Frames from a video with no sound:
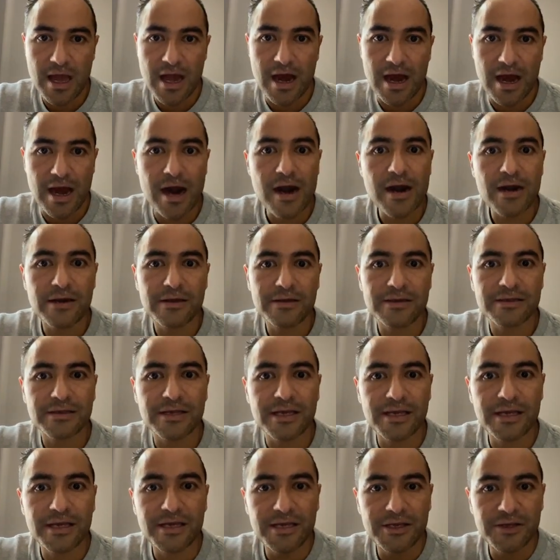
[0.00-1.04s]
are
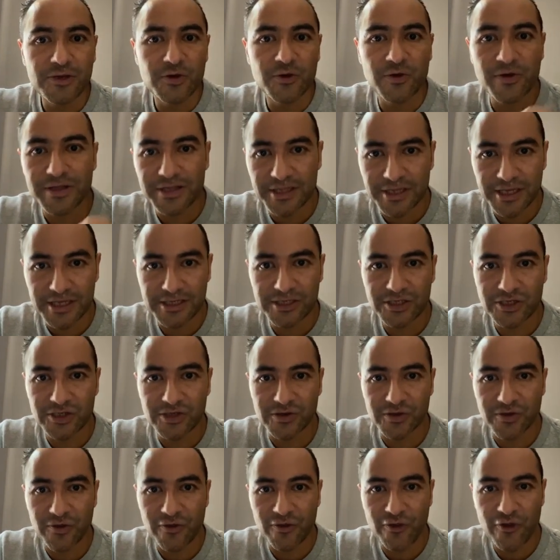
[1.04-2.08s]
taking your
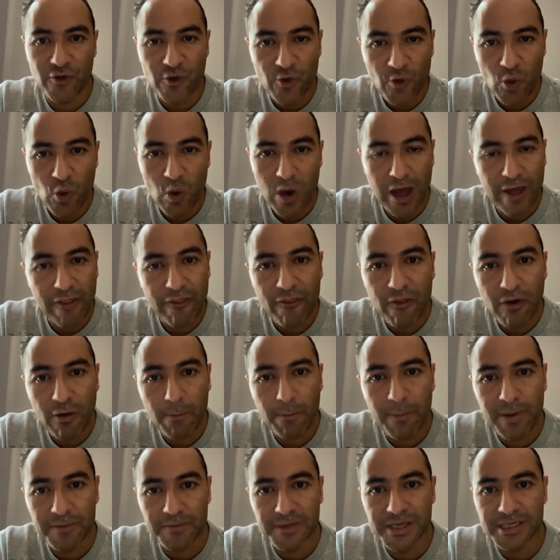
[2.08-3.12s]
attention through a
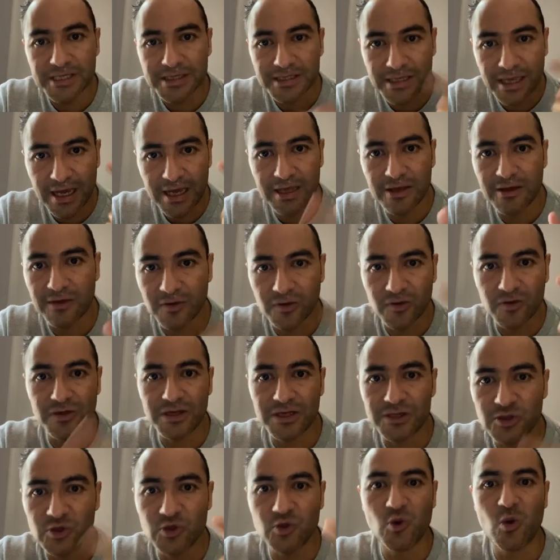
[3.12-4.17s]
dopamine cycle
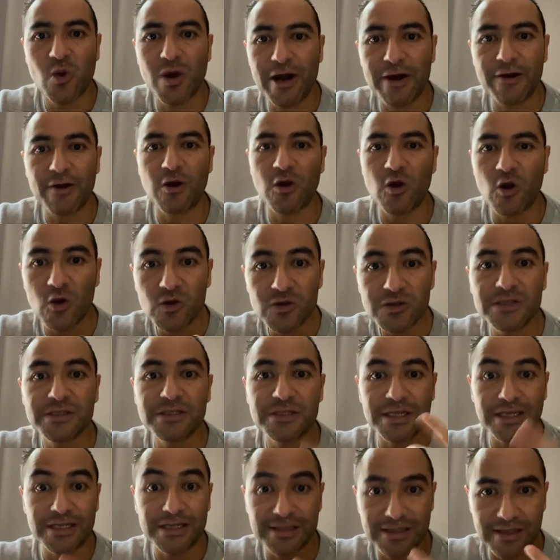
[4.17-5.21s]
that you are
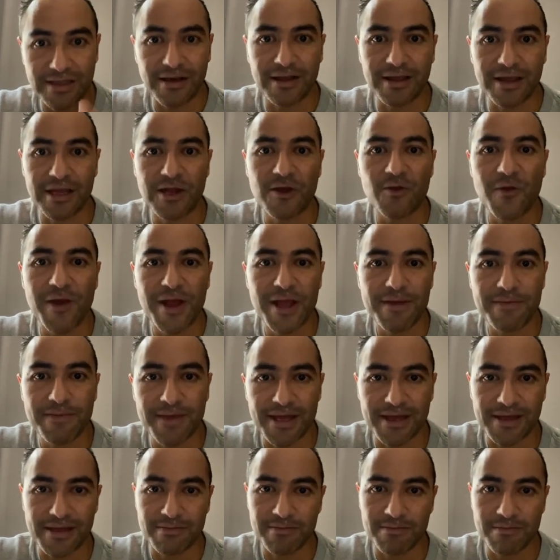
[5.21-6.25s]
constantly
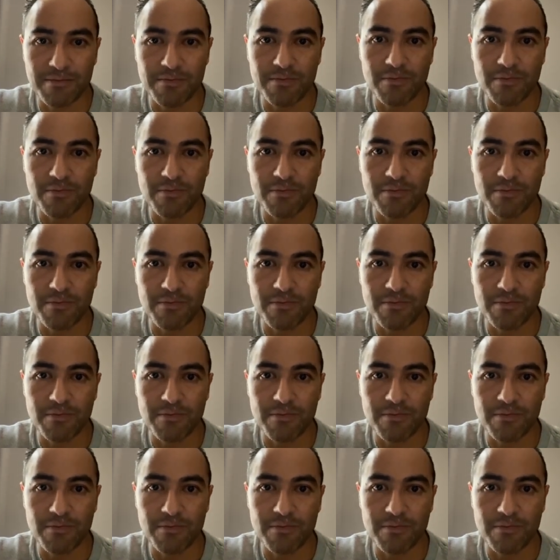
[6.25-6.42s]
craving